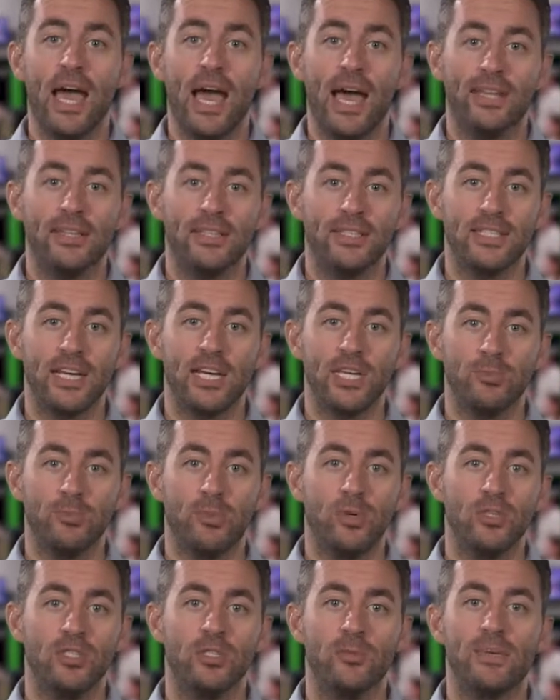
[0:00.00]
and the
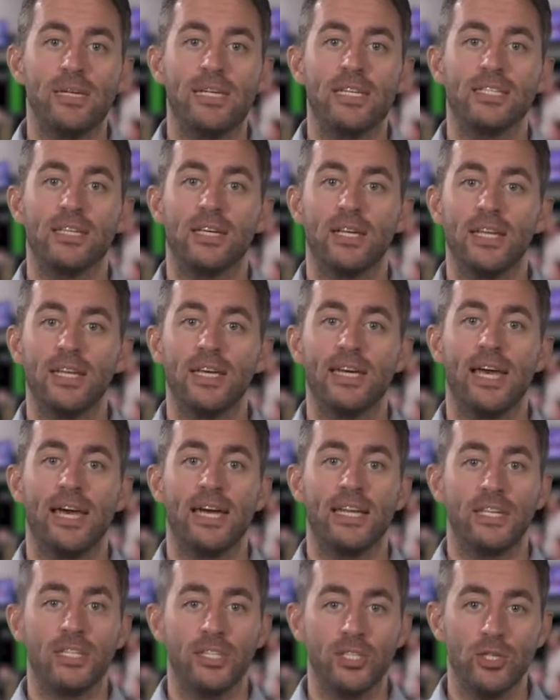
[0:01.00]
dashboard to be as clear
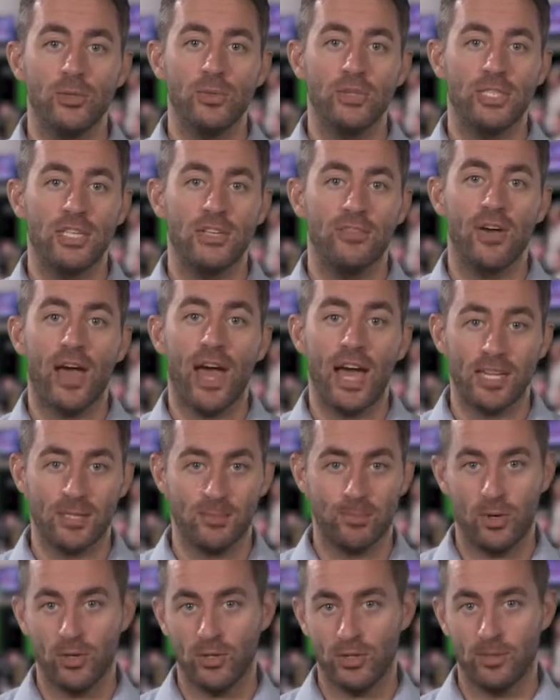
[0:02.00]
and intuitive as
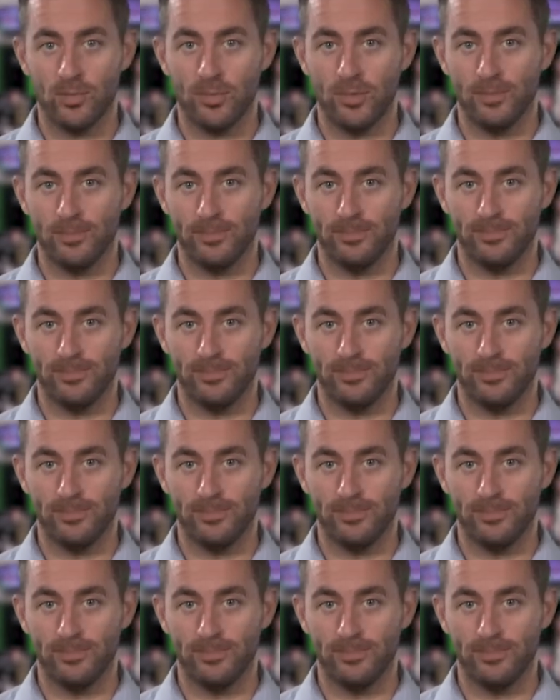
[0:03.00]
possible.